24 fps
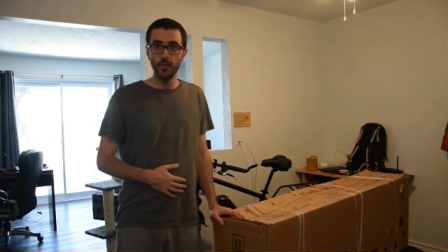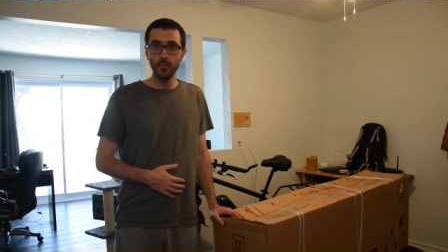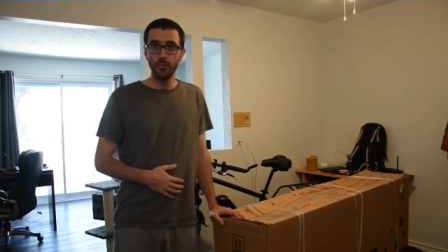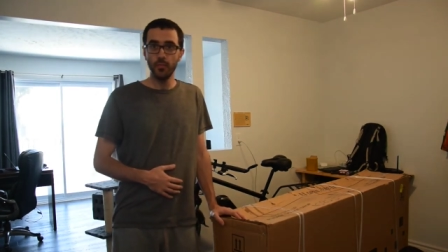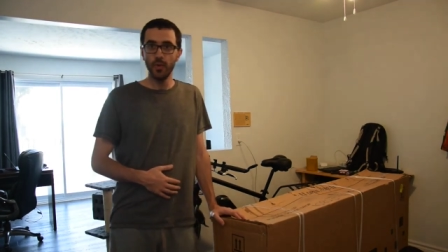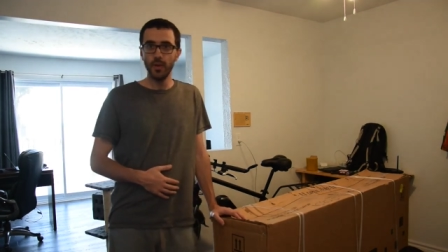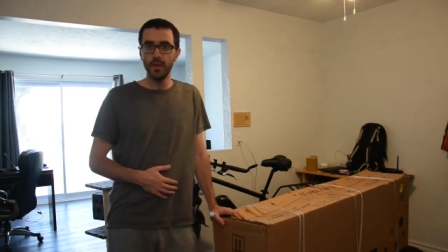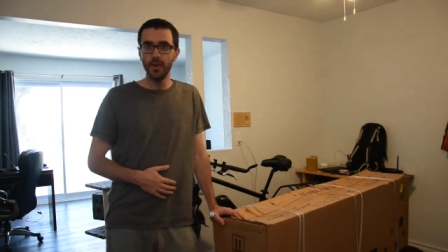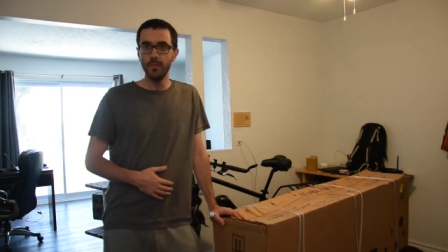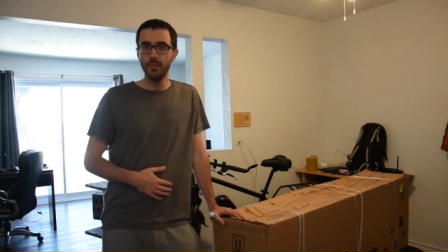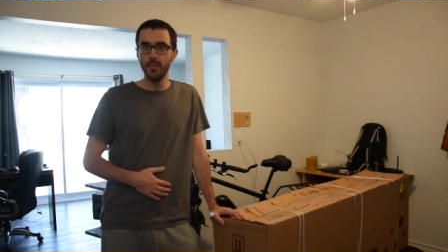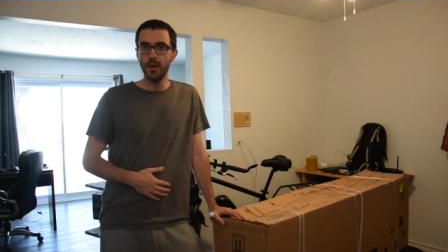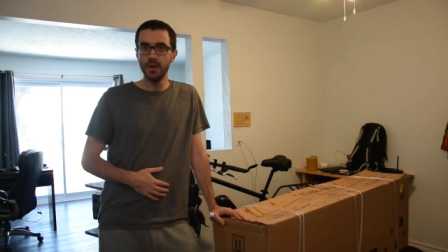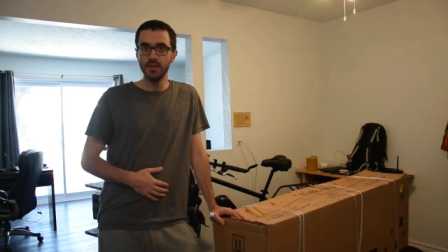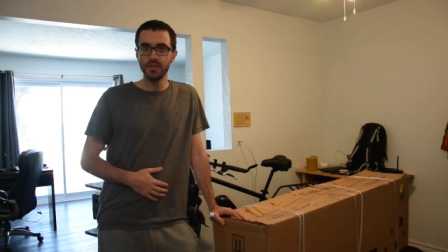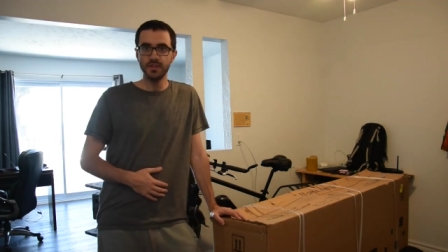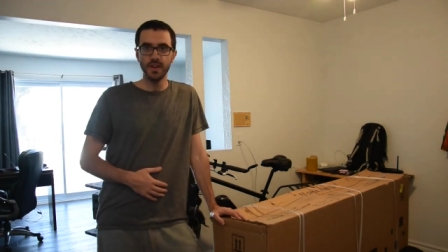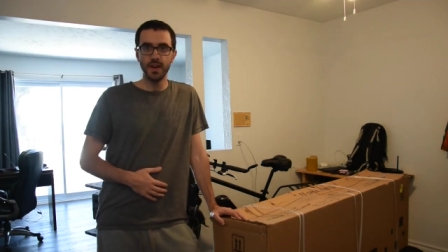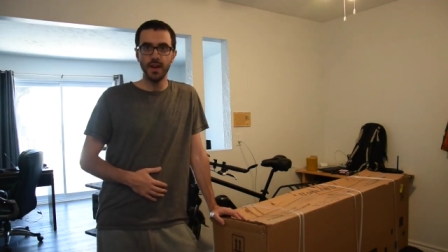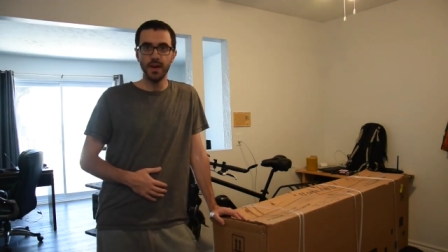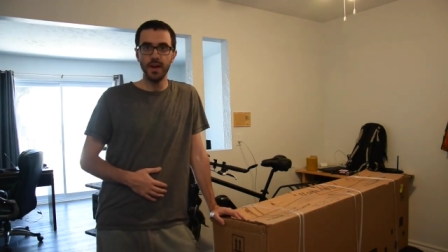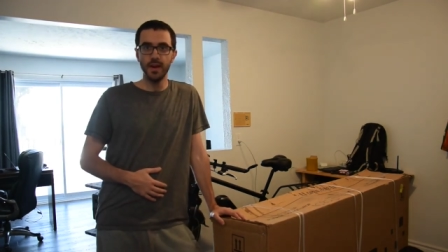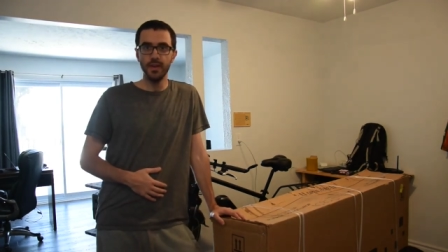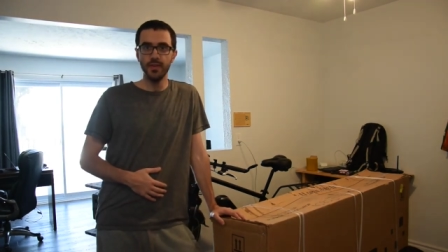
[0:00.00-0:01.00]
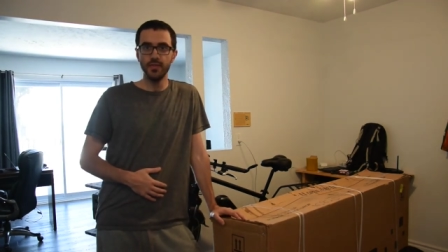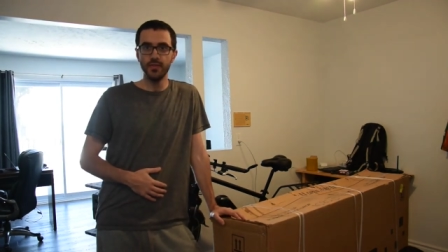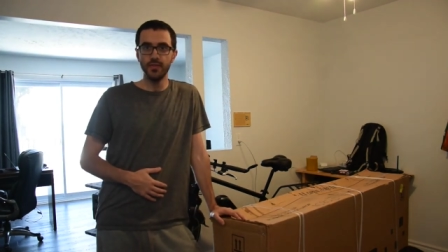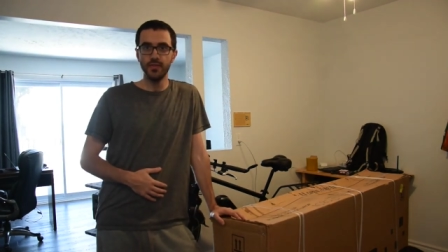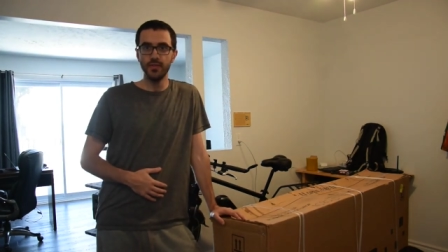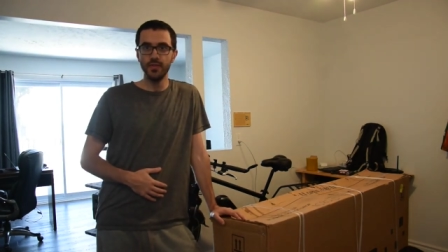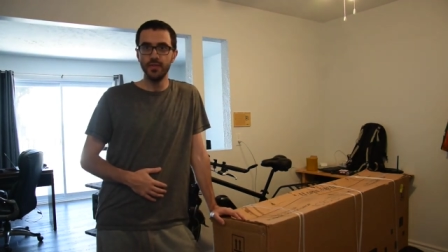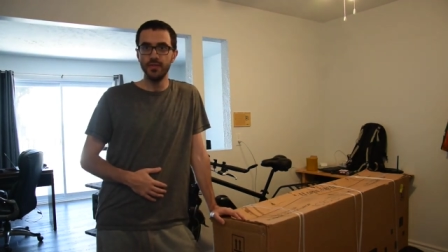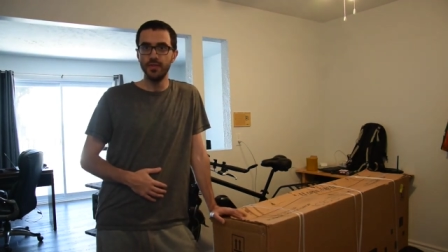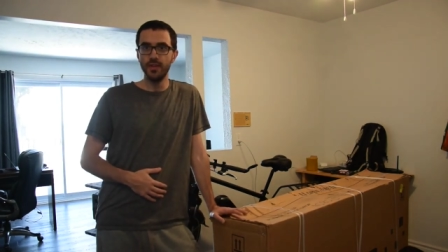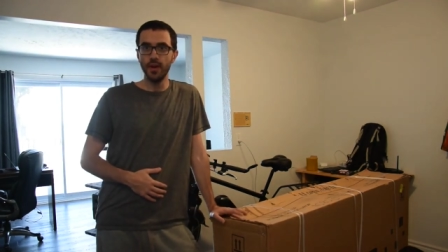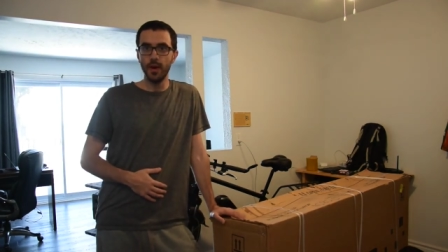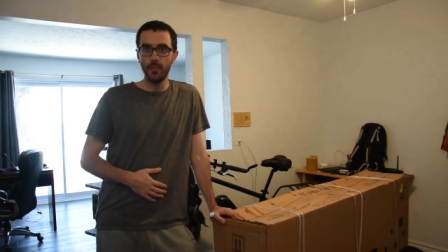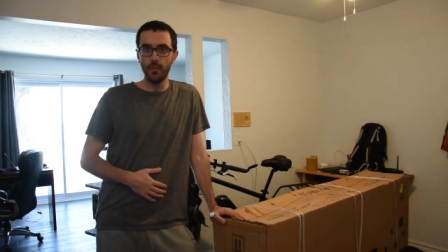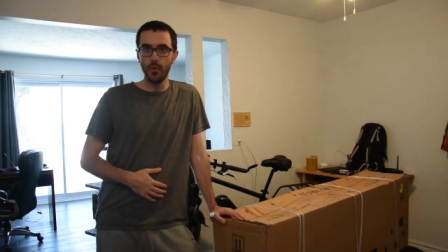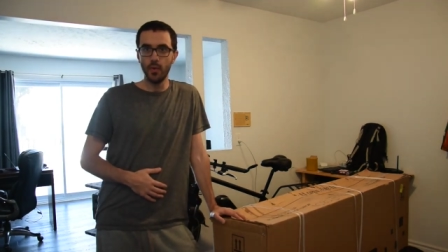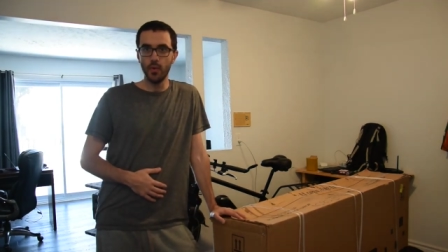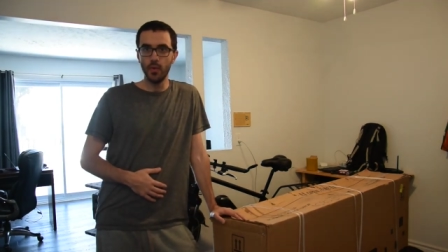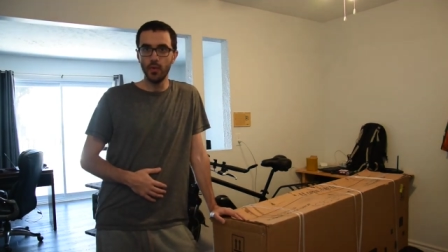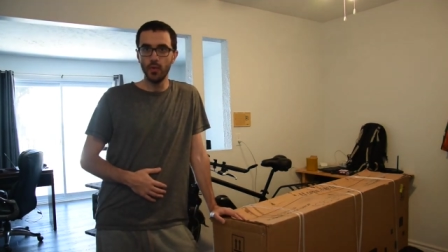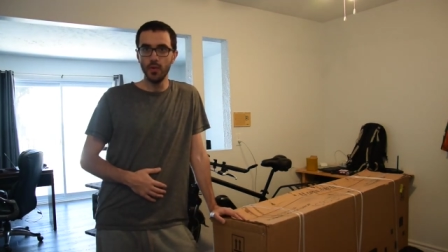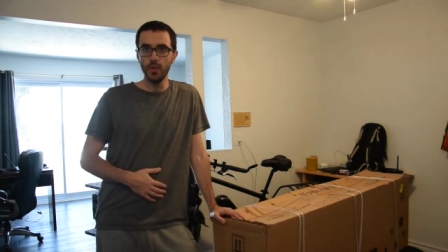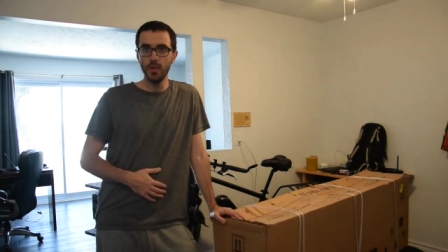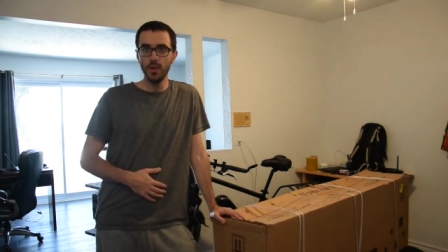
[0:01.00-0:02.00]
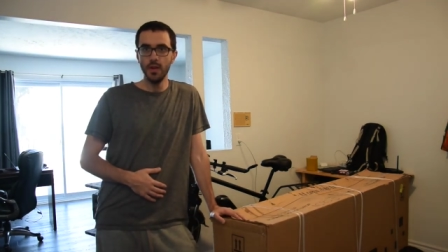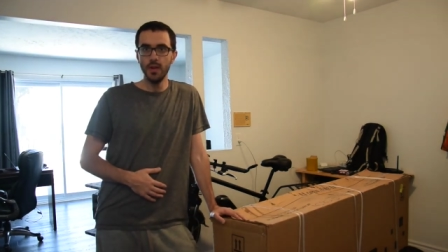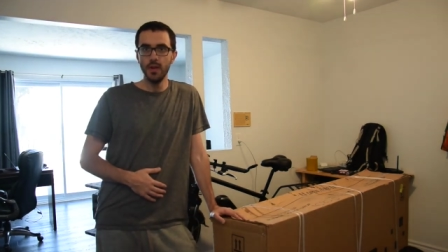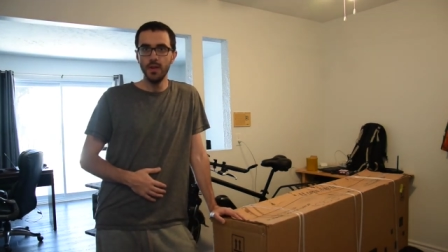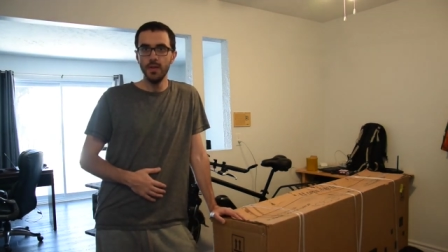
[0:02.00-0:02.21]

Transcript: pretty much has double